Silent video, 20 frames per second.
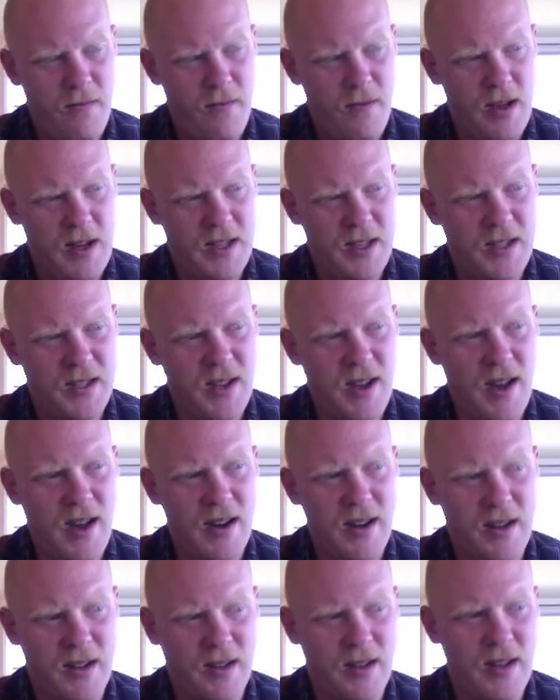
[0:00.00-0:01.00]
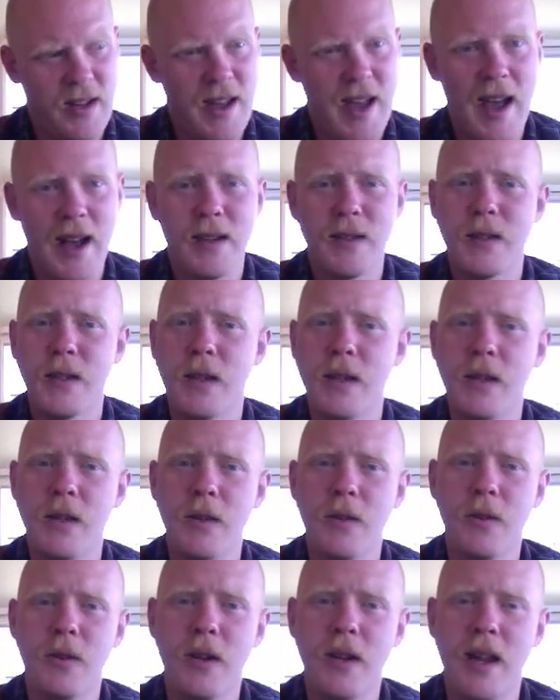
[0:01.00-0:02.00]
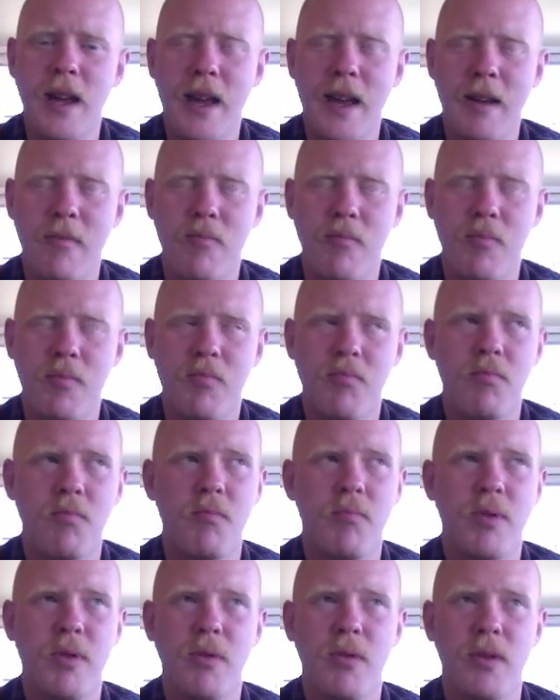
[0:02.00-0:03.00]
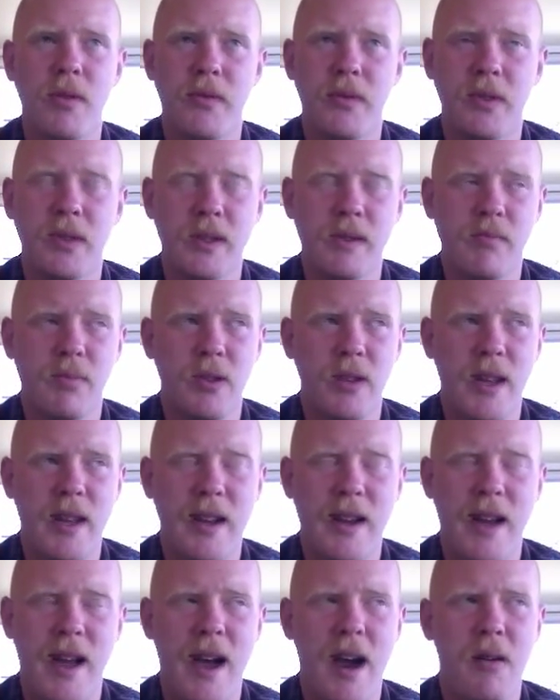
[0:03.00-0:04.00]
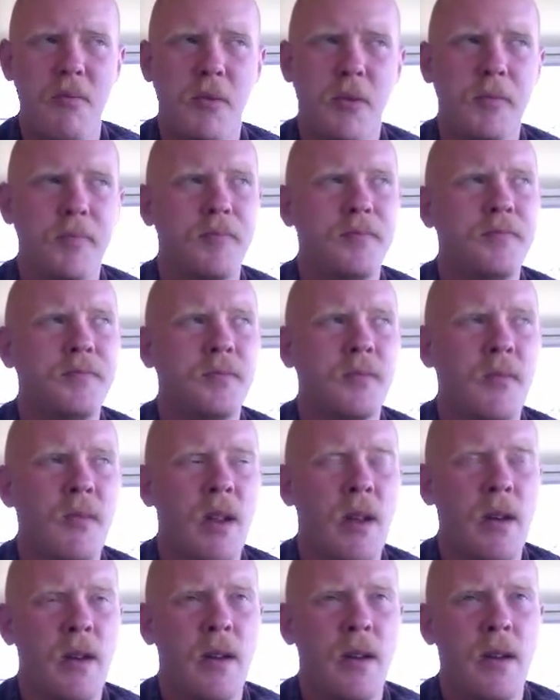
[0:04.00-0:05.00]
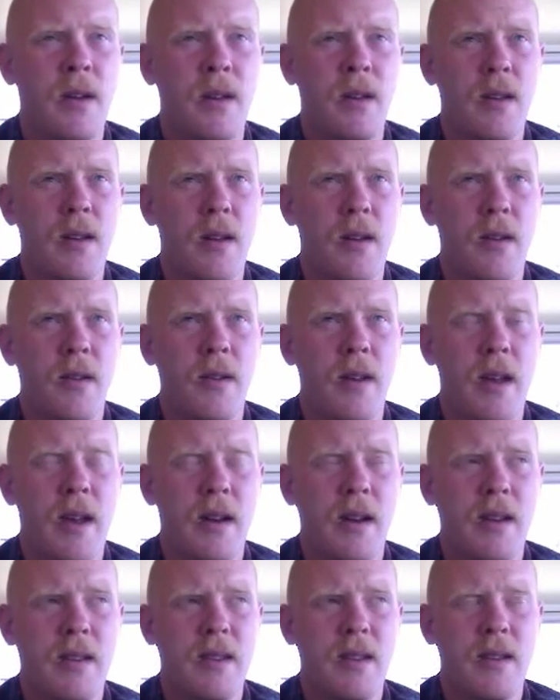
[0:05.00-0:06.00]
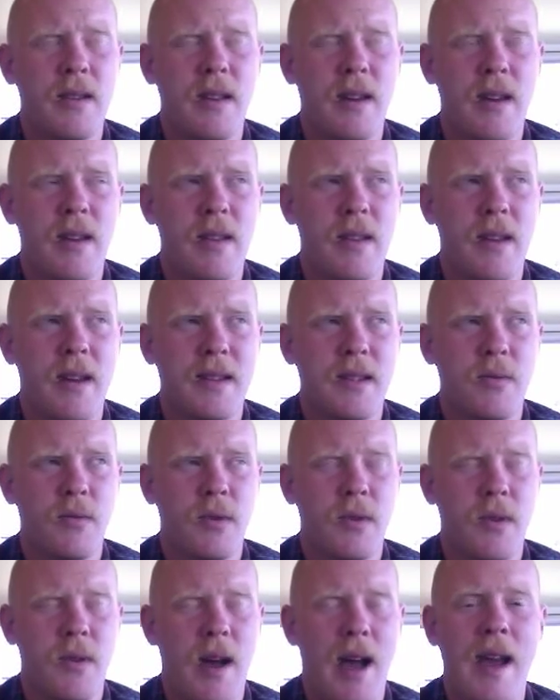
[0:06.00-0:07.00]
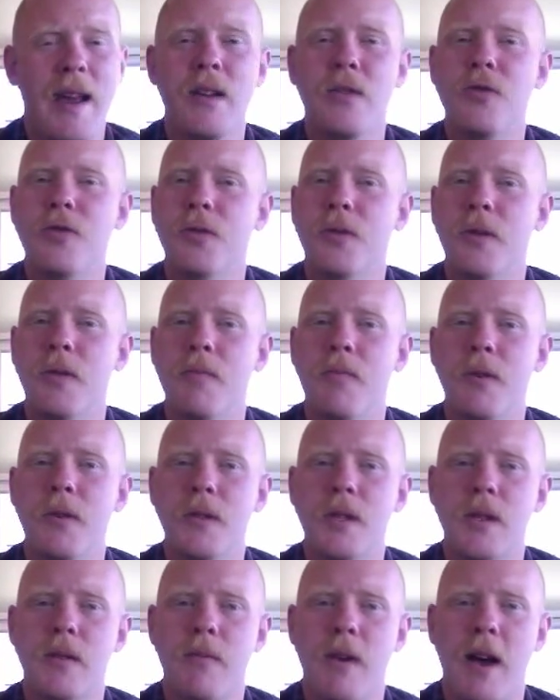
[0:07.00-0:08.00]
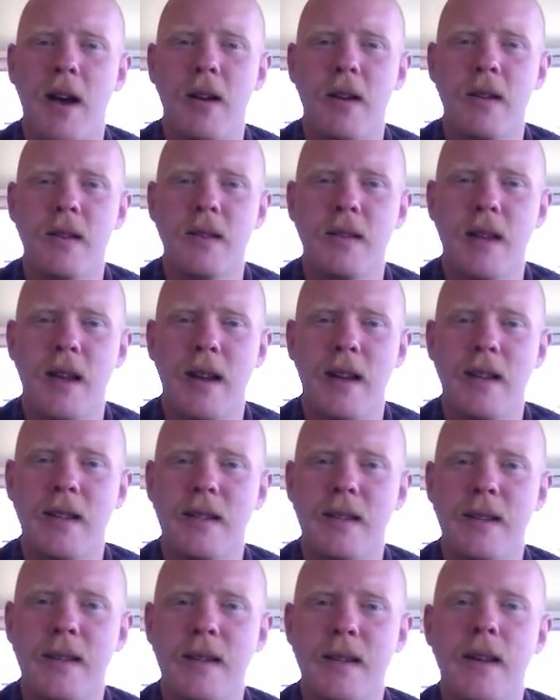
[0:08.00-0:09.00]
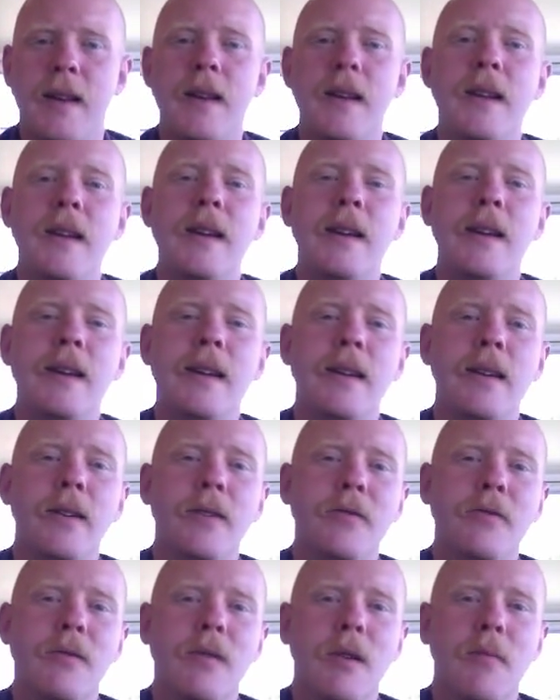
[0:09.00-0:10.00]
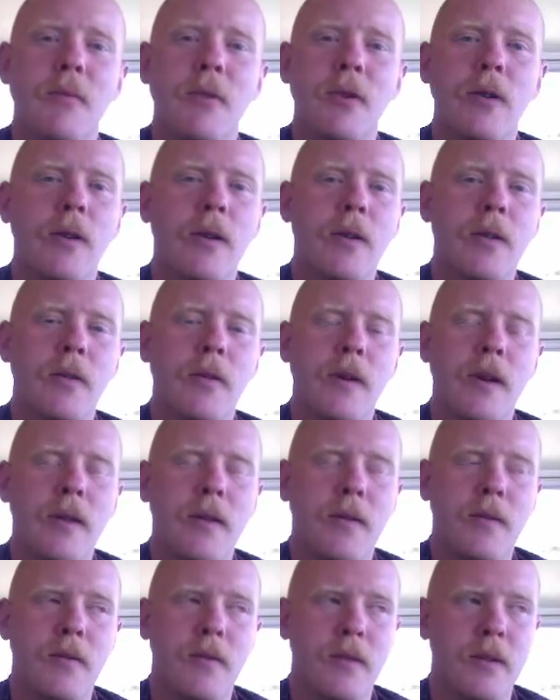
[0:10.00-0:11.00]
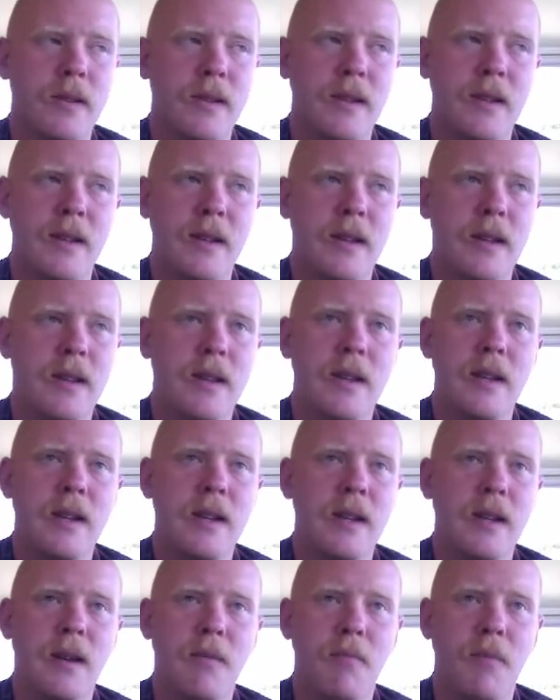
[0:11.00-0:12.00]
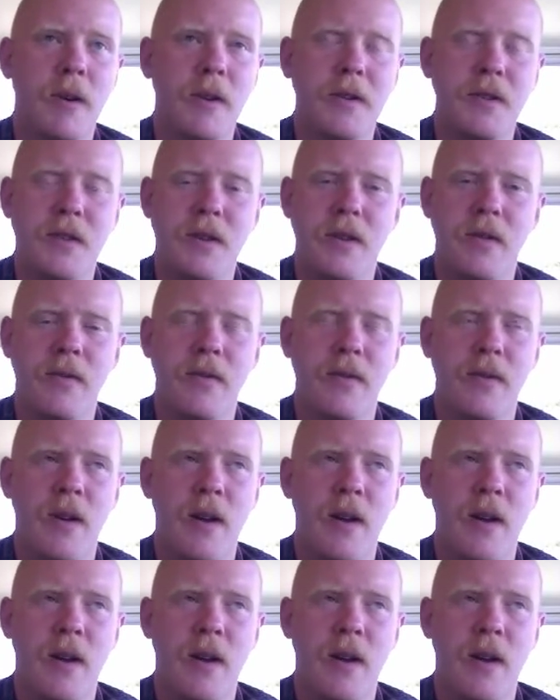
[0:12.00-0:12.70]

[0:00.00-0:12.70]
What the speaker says: exotically executed and beautifully played album. You know, and I think that that's what I enjoyed most about it, is that it didn't need a drummer all the way through. It didn't need a bunch of